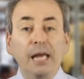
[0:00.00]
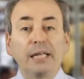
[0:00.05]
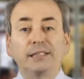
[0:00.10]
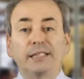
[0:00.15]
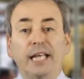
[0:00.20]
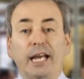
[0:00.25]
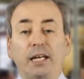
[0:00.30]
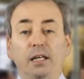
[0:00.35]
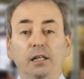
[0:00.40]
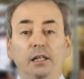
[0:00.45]

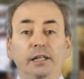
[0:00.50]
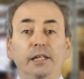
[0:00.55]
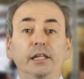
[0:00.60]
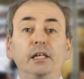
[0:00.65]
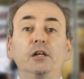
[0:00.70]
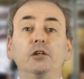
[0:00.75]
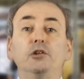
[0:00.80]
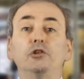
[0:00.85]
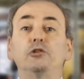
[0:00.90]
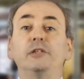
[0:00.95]
Secondly,
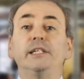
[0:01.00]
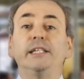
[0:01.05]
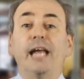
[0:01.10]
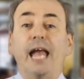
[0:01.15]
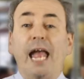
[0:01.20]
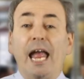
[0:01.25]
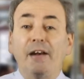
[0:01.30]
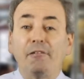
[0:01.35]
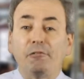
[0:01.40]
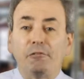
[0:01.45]
treat
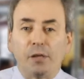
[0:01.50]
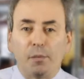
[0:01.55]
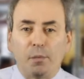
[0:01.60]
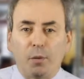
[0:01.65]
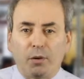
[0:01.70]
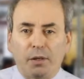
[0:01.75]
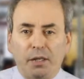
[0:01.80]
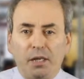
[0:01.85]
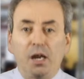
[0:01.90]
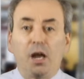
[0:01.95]

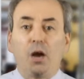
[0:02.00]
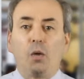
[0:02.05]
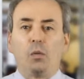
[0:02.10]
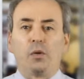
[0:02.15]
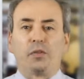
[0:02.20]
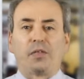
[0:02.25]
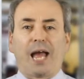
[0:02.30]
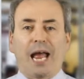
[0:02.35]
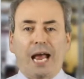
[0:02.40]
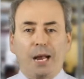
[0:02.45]
everybody
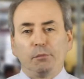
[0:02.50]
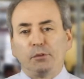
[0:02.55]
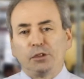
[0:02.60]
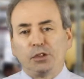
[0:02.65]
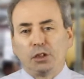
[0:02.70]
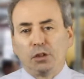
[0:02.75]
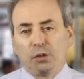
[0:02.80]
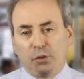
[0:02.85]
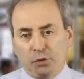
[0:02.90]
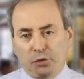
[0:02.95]
with
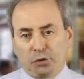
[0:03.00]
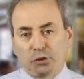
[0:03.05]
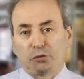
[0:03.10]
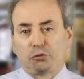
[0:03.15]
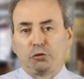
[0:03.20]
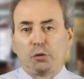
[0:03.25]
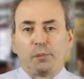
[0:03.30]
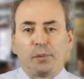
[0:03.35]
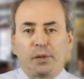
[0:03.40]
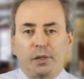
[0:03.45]
absolute
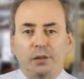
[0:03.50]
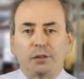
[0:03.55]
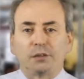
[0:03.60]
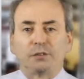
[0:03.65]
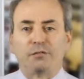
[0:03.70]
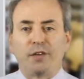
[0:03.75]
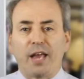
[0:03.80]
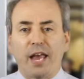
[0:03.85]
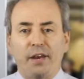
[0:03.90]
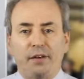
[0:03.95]
scrupulous
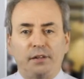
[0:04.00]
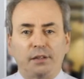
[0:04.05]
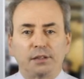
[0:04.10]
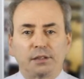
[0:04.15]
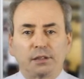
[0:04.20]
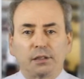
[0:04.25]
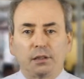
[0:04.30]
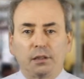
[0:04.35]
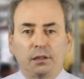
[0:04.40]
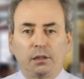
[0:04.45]

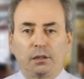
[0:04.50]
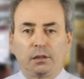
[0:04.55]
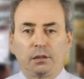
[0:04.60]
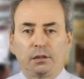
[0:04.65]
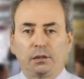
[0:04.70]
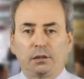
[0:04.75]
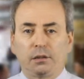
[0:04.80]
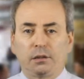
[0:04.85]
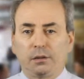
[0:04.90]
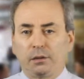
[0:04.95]
fairness.
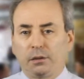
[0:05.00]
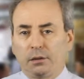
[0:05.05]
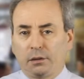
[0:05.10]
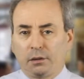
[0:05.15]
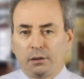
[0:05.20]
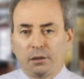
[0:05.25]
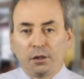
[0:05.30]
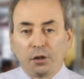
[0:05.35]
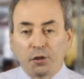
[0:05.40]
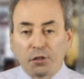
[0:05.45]

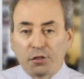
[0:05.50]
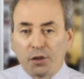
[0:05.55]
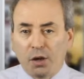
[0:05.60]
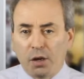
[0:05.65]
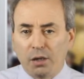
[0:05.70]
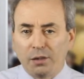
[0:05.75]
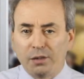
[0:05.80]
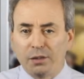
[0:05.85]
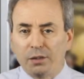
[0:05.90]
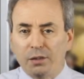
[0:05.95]

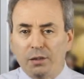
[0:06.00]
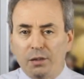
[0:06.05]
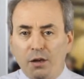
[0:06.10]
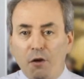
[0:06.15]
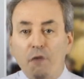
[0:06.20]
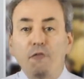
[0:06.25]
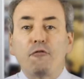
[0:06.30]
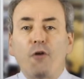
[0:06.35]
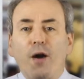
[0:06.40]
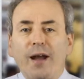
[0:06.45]
Third,
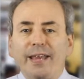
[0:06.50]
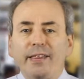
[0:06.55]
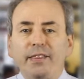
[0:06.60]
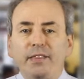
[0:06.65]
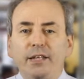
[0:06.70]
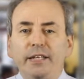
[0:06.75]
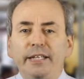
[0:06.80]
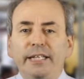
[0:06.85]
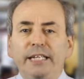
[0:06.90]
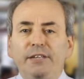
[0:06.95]
find
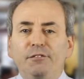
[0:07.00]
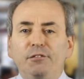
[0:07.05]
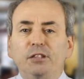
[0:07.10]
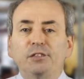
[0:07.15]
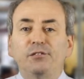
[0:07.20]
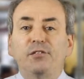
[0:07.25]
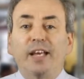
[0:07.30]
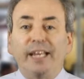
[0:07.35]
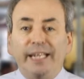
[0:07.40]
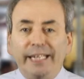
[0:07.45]
the levers
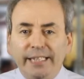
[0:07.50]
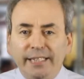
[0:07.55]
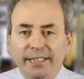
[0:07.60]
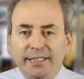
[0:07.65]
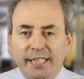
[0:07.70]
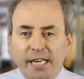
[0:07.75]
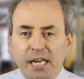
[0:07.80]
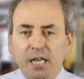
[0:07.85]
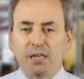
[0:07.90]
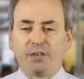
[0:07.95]
for each
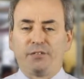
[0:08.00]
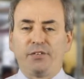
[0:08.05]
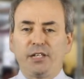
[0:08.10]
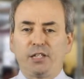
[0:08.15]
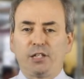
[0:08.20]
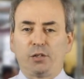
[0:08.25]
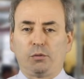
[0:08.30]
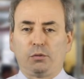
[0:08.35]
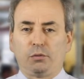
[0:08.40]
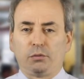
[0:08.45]

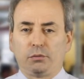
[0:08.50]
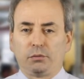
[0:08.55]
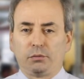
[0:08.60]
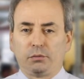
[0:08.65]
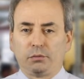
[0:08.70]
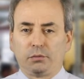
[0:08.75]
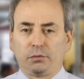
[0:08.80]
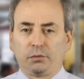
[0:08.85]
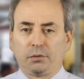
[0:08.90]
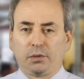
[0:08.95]
individual
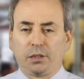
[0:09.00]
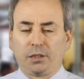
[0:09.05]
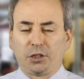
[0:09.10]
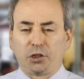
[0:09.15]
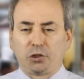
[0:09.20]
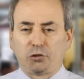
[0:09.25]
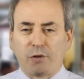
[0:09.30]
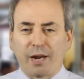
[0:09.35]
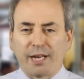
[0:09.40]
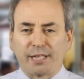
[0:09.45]
and
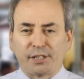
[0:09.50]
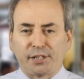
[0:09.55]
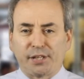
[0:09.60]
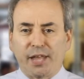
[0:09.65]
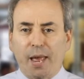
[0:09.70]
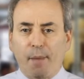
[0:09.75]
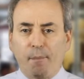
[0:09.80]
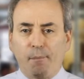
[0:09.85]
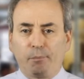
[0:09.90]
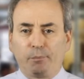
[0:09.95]
address
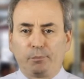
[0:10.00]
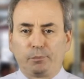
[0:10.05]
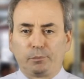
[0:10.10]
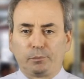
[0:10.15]
them.